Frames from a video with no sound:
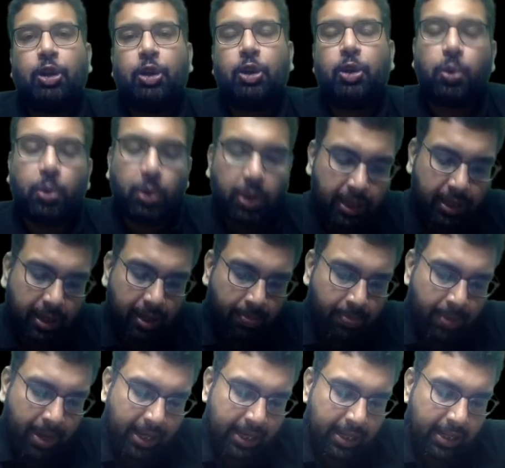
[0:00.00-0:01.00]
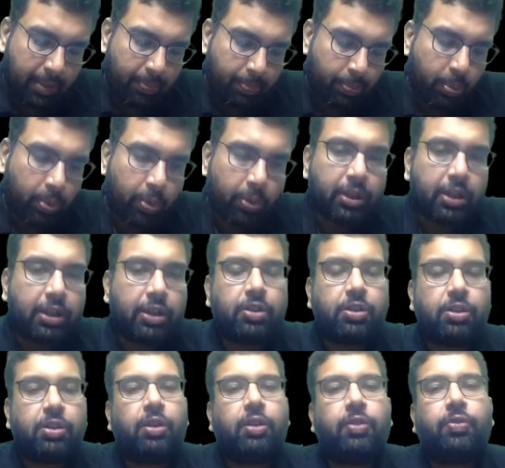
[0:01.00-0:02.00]
to determine the
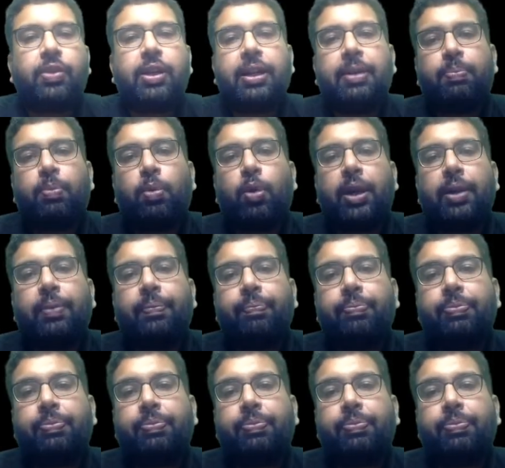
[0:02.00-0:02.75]
position of any point.